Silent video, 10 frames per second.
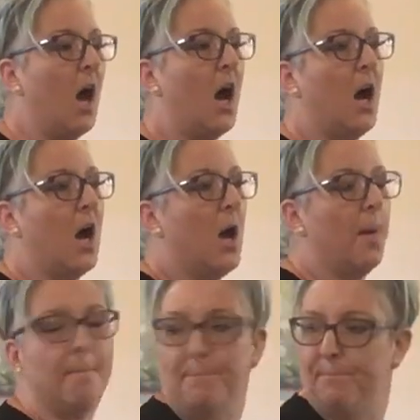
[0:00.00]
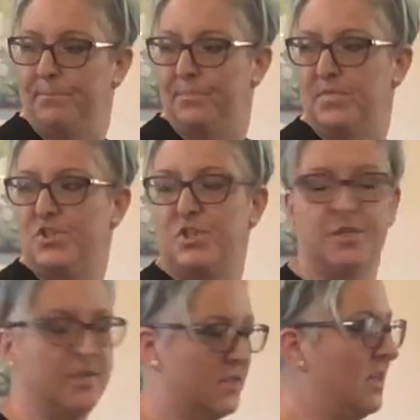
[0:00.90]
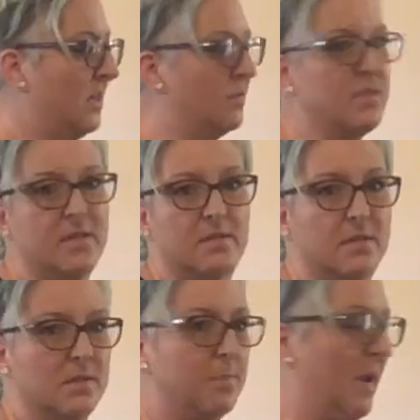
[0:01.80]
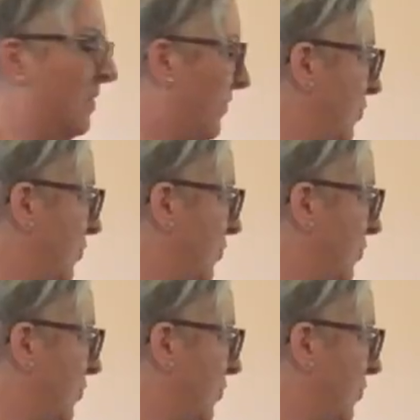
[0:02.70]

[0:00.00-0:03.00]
You just need the resistance band for